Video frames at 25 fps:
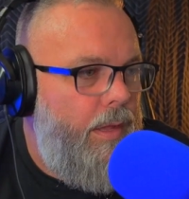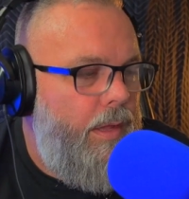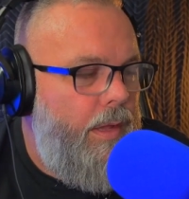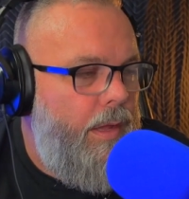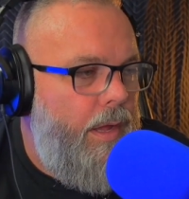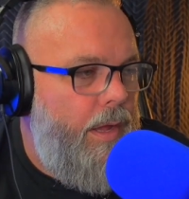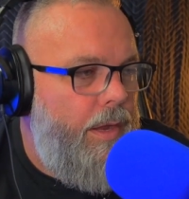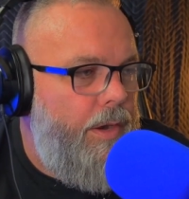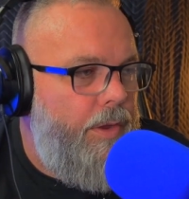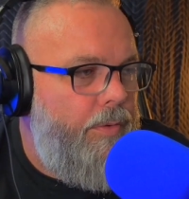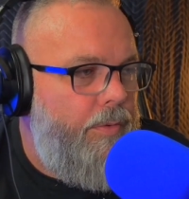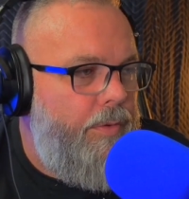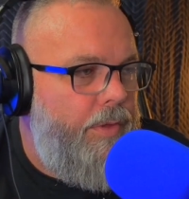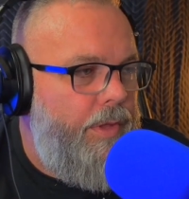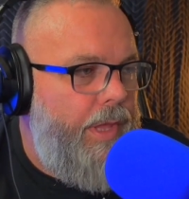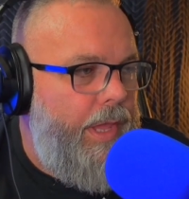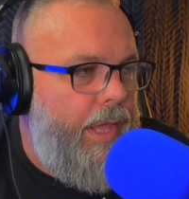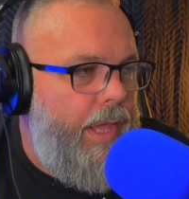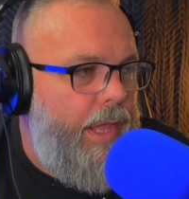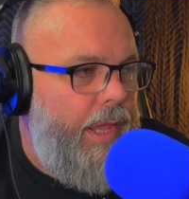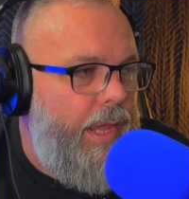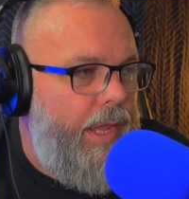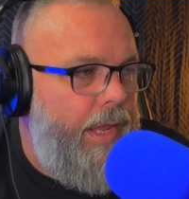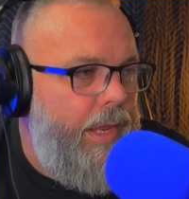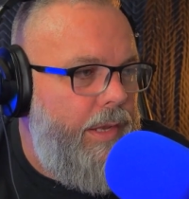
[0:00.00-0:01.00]
Auto
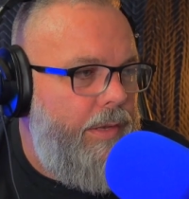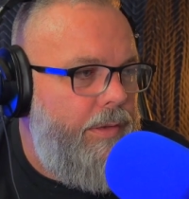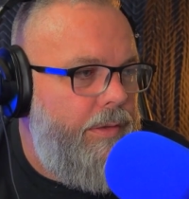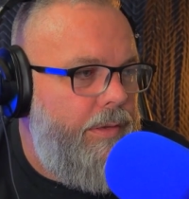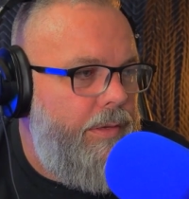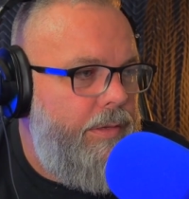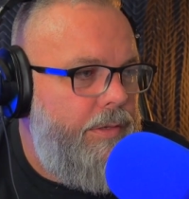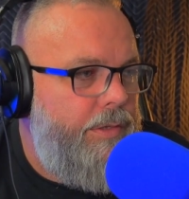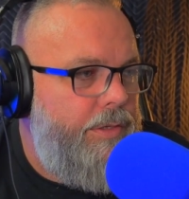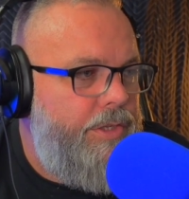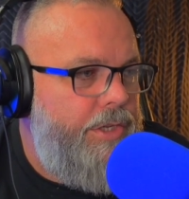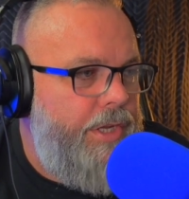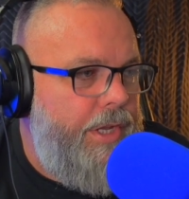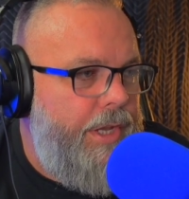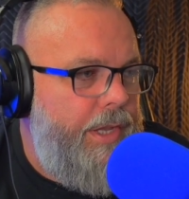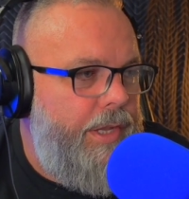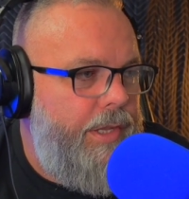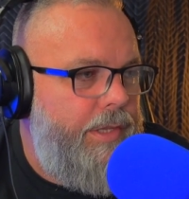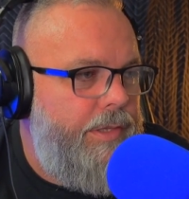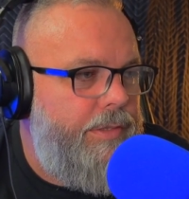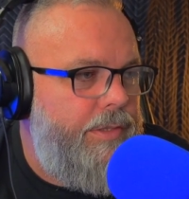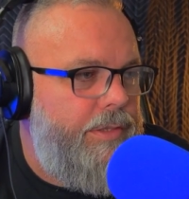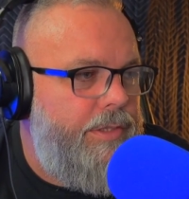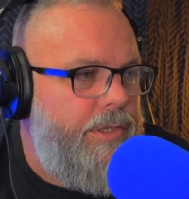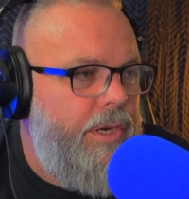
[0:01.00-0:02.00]
gain,
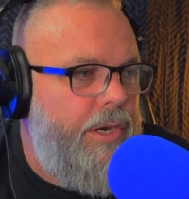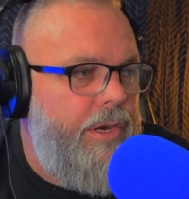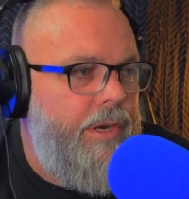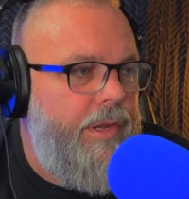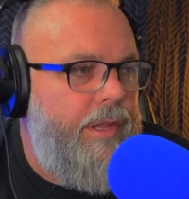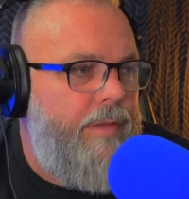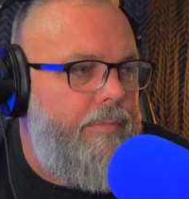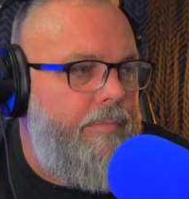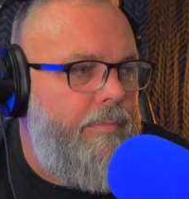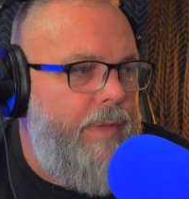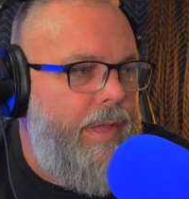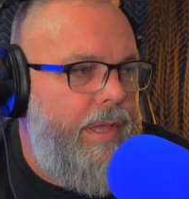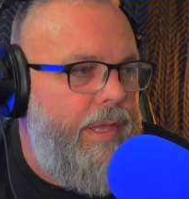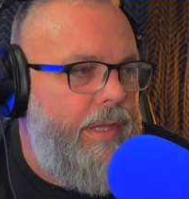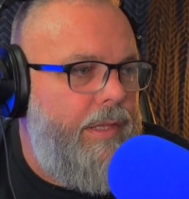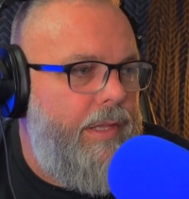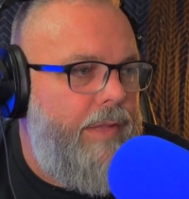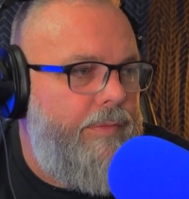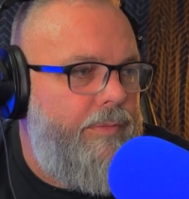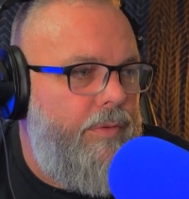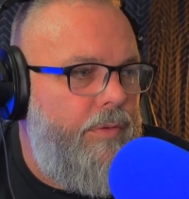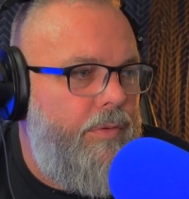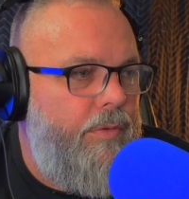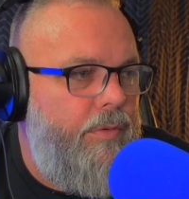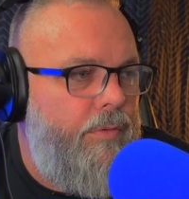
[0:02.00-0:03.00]
change the target mic
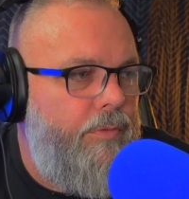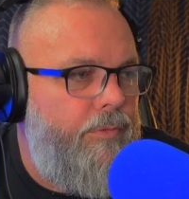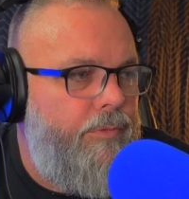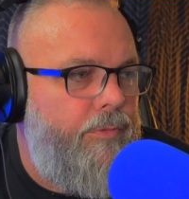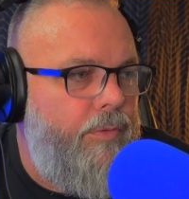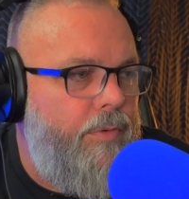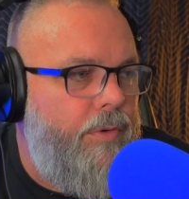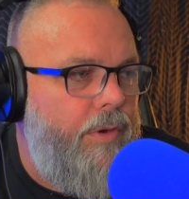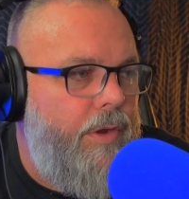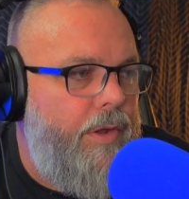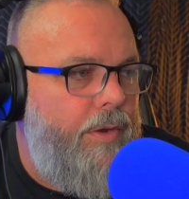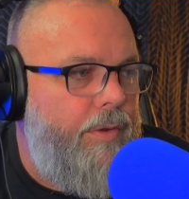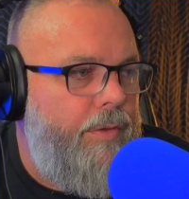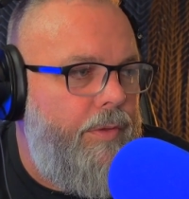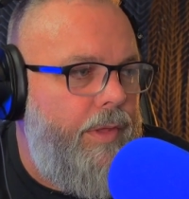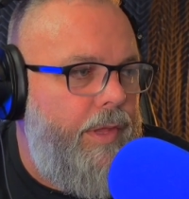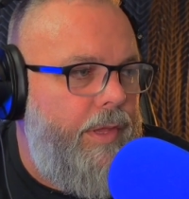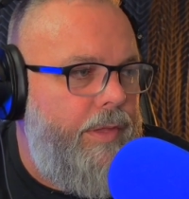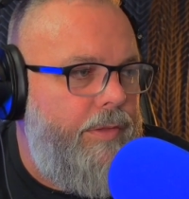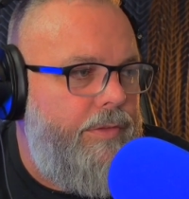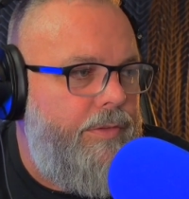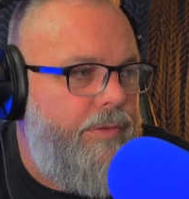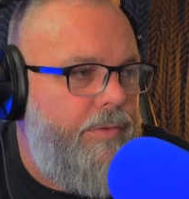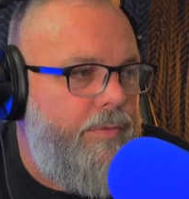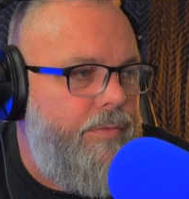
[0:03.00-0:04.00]
level for auto
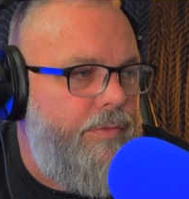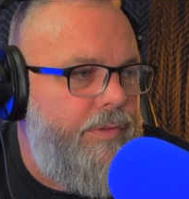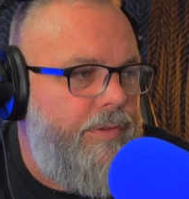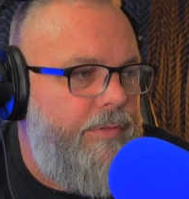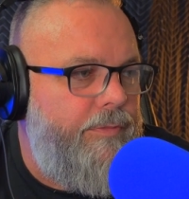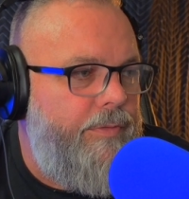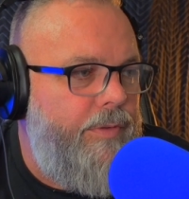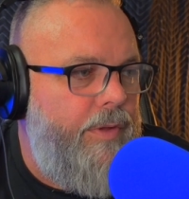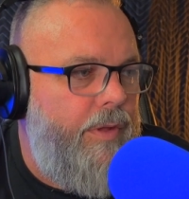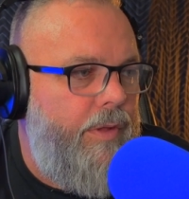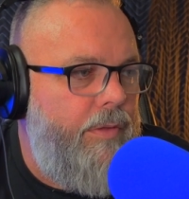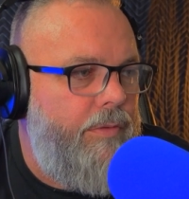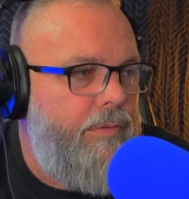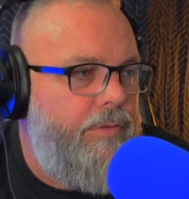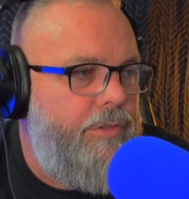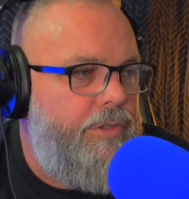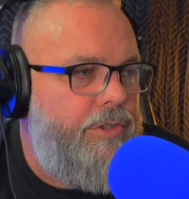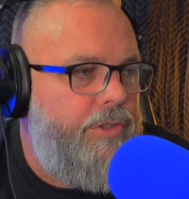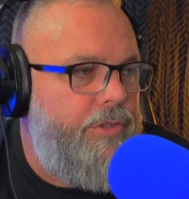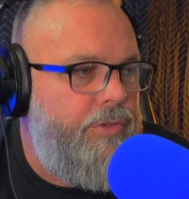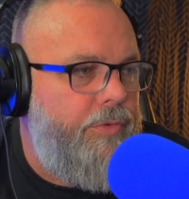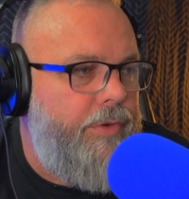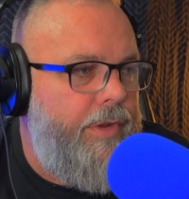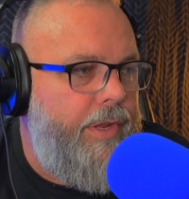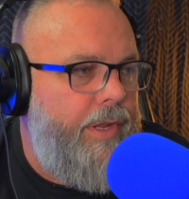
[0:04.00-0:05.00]
gain. So default,
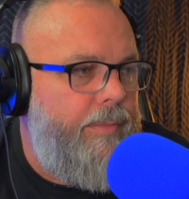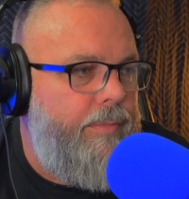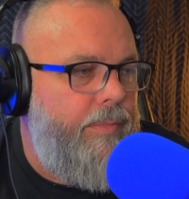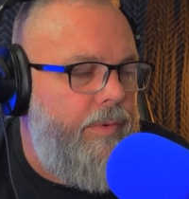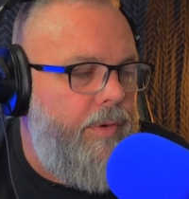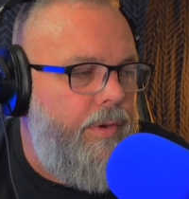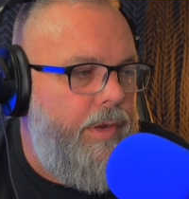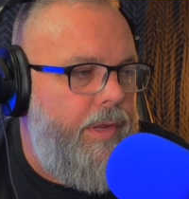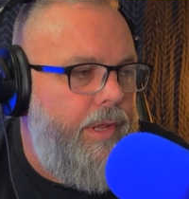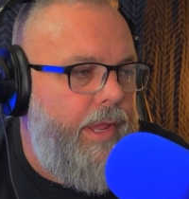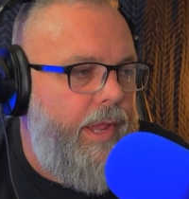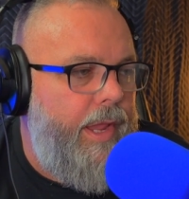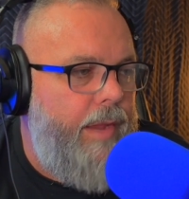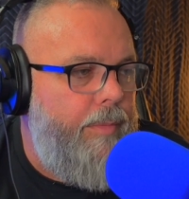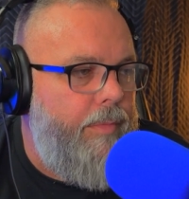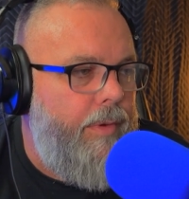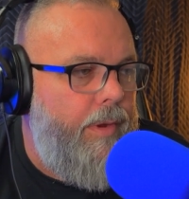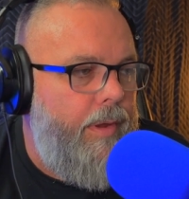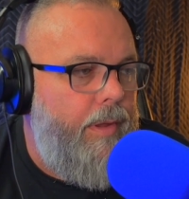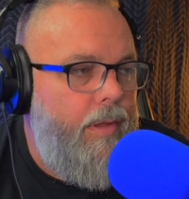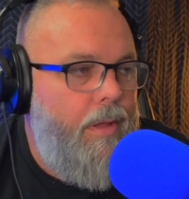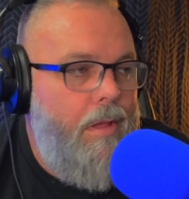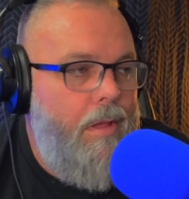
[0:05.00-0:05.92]
stream, or camera.